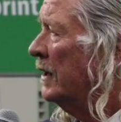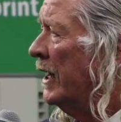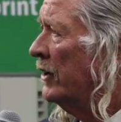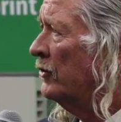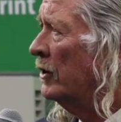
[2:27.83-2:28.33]

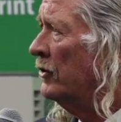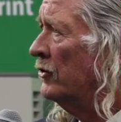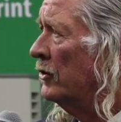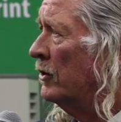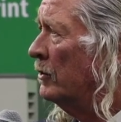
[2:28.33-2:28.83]
ASHRAE
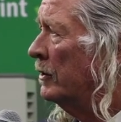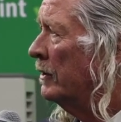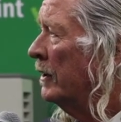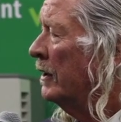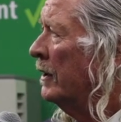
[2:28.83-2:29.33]
show,
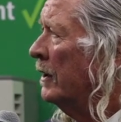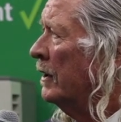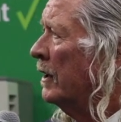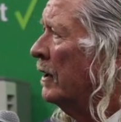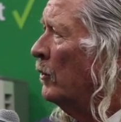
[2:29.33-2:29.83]
and
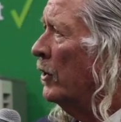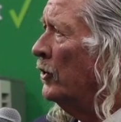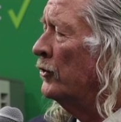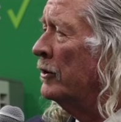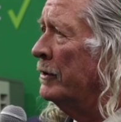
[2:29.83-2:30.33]
what
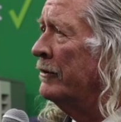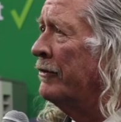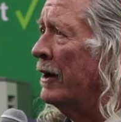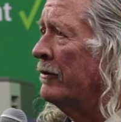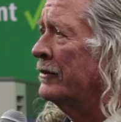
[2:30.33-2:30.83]
used to be
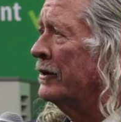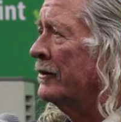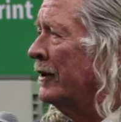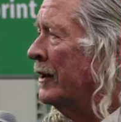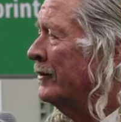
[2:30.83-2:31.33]
5 or
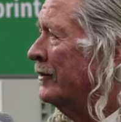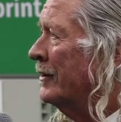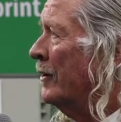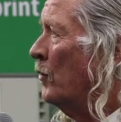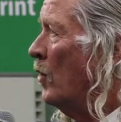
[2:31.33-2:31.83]
6 days is
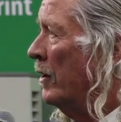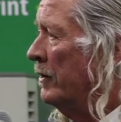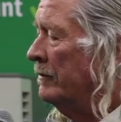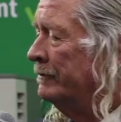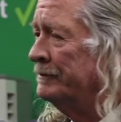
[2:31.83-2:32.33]
now
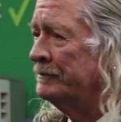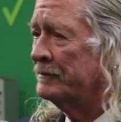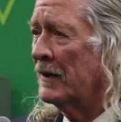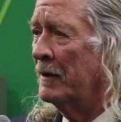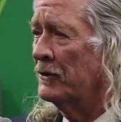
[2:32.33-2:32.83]
1.
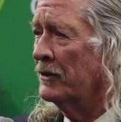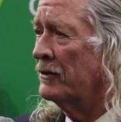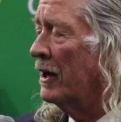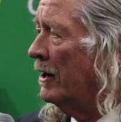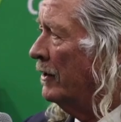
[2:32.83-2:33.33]
I'm
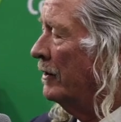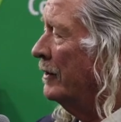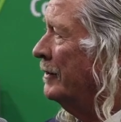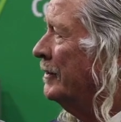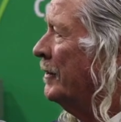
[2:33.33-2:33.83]
just tired.